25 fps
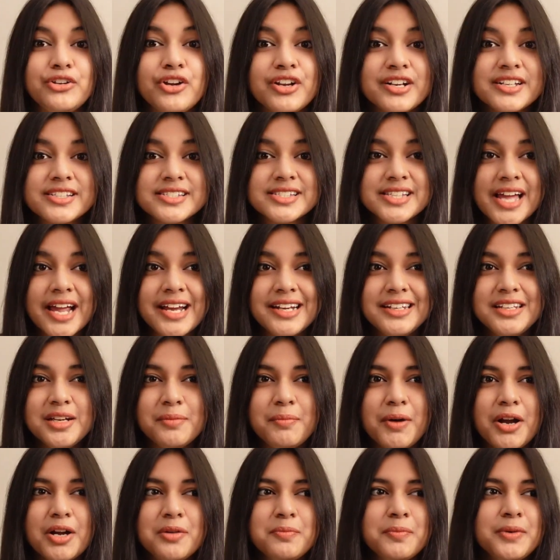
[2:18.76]
you're inside the
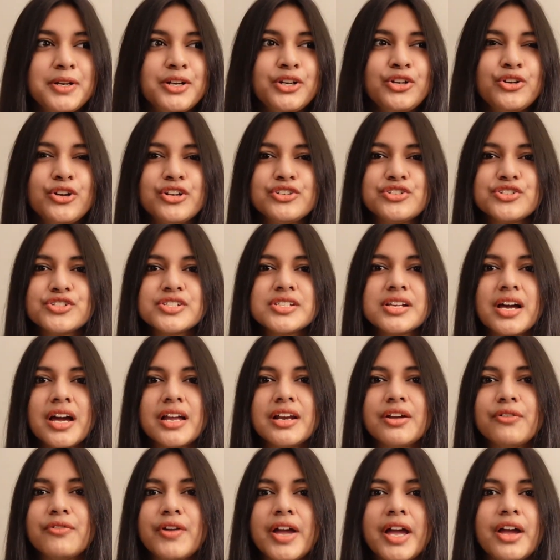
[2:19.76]
apartment, you're just
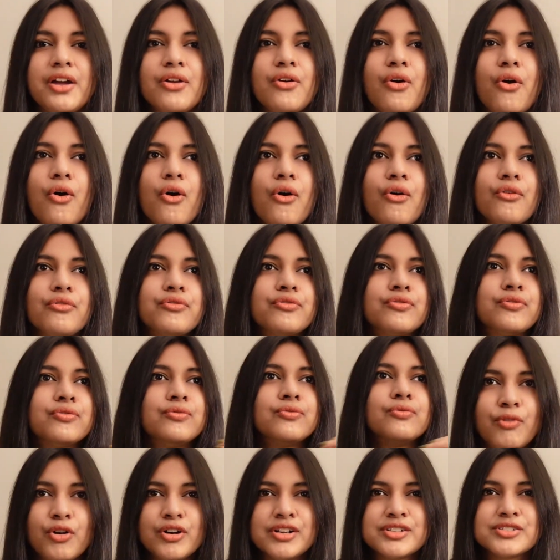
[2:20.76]
unaware of
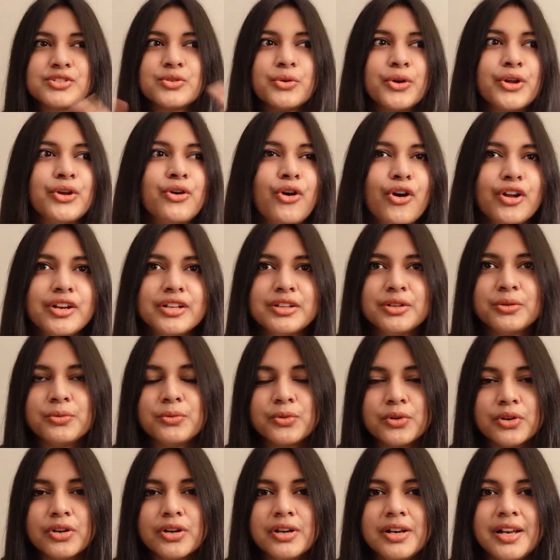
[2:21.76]
what is going on in the
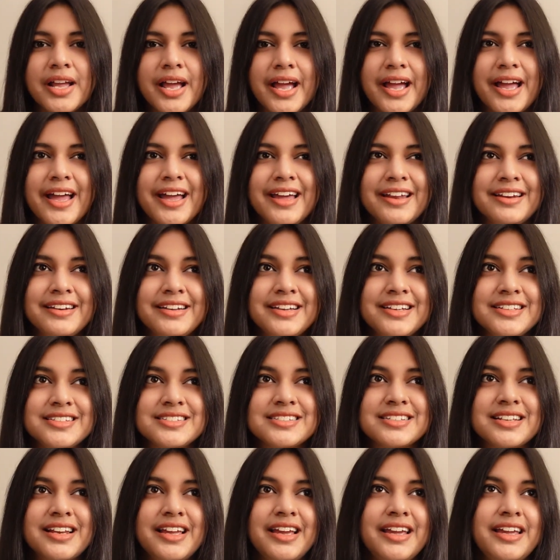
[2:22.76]
world, and
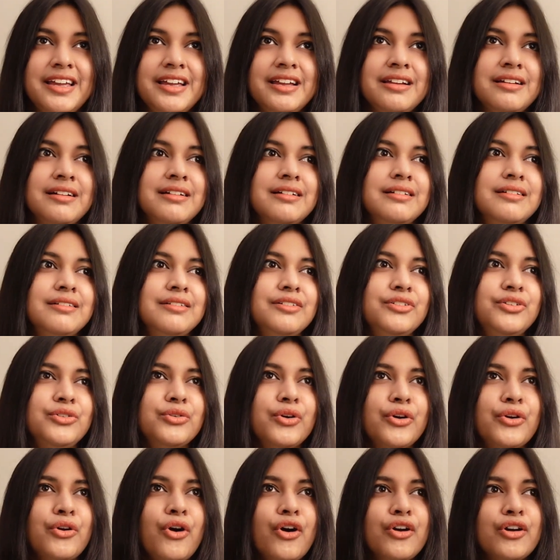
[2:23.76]
it's like
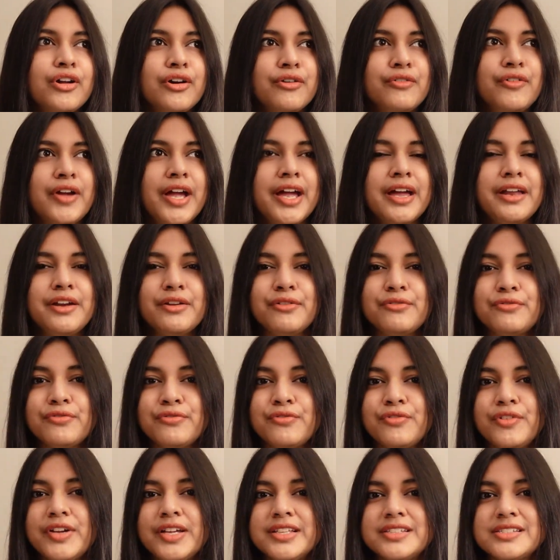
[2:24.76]
you're not aware
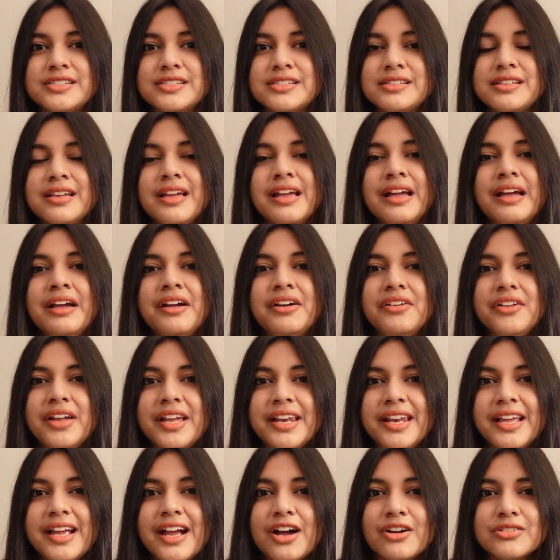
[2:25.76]
if it's
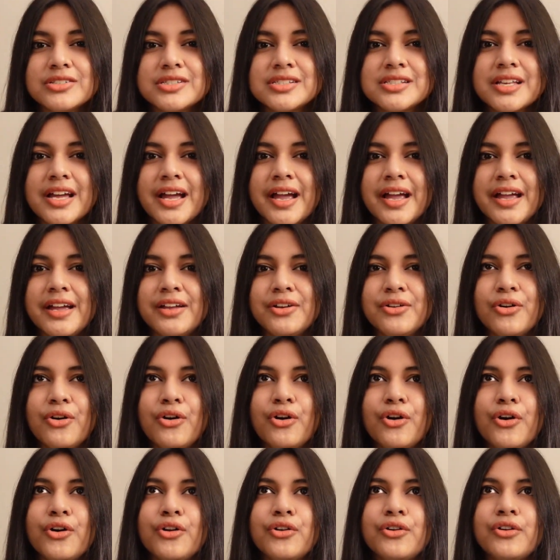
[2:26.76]
raining outside
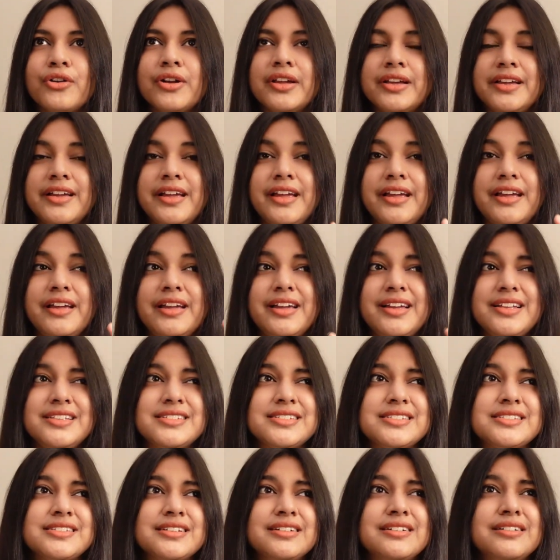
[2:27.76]
or
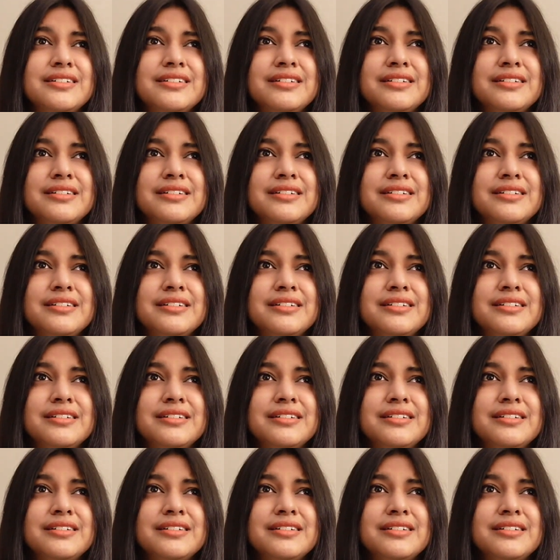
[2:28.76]
it's